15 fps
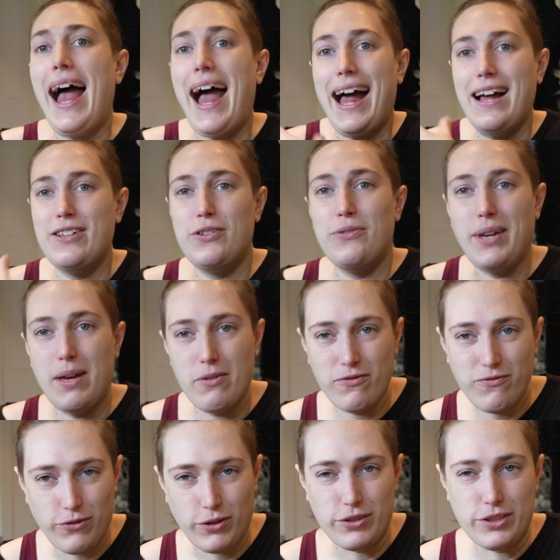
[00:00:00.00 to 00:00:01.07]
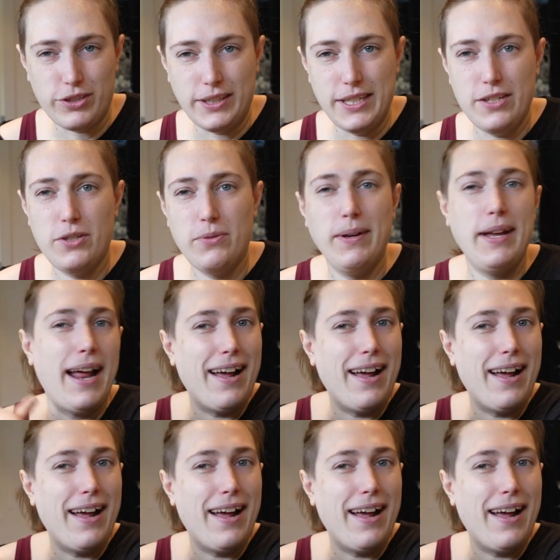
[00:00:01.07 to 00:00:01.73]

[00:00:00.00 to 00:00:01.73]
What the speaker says: as you get further into it,